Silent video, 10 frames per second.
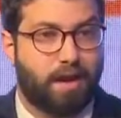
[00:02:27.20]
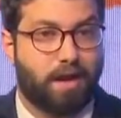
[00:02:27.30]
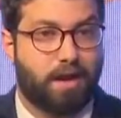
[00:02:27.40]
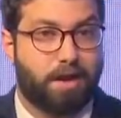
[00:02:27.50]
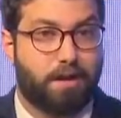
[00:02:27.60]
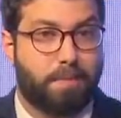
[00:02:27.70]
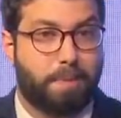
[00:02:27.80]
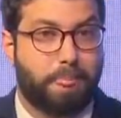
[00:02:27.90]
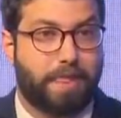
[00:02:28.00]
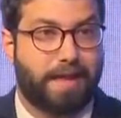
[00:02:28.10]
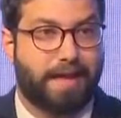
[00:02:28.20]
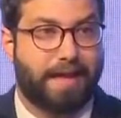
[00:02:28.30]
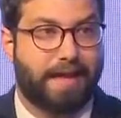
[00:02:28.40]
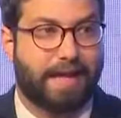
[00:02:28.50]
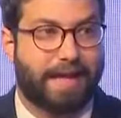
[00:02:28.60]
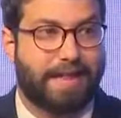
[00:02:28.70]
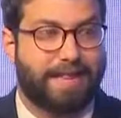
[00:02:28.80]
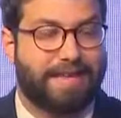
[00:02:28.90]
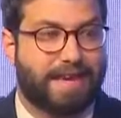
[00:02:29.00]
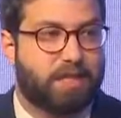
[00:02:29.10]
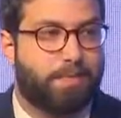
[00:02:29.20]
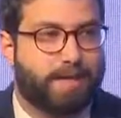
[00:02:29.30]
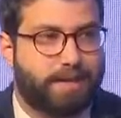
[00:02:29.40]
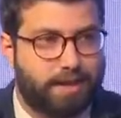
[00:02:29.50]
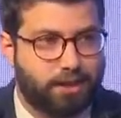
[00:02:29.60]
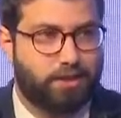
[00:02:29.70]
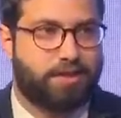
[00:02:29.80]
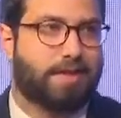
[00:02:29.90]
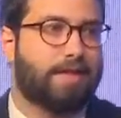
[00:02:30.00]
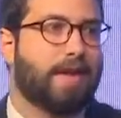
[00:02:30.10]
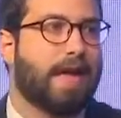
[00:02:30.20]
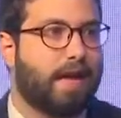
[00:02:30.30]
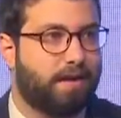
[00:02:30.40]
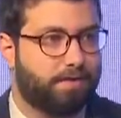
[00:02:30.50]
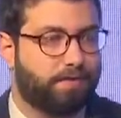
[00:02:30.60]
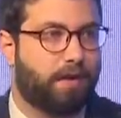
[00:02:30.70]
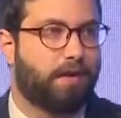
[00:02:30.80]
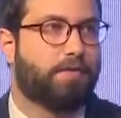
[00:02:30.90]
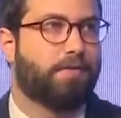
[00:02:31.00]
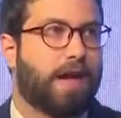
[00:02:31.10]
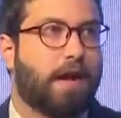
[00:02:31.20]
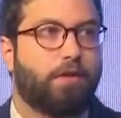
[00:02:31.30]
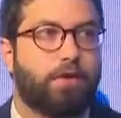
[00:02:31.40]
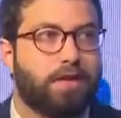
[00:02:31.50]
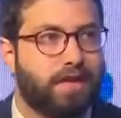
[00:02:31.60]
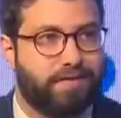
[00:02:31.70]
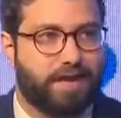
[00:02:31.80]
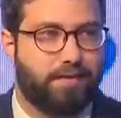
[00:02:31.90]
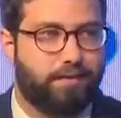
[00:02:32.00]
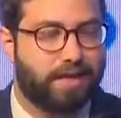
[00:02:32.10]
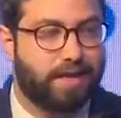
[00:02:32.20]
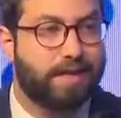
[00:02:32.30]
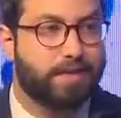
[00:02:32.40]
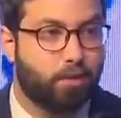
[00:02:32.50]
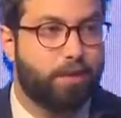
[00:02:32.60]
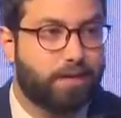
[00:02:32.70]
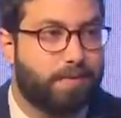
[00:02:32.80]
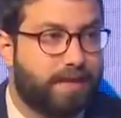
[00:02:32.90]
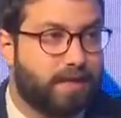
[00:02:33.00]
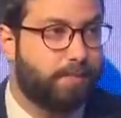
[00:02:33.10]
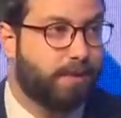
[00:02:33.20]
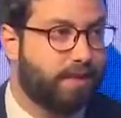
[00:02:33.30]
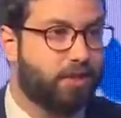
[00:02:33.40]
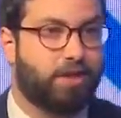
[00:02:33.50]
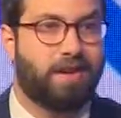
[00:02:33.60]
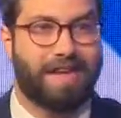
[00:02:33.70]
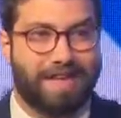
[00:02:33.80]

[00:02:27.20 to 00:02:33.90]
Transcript: The expectations that they have of how they're living every day is going to be an expectation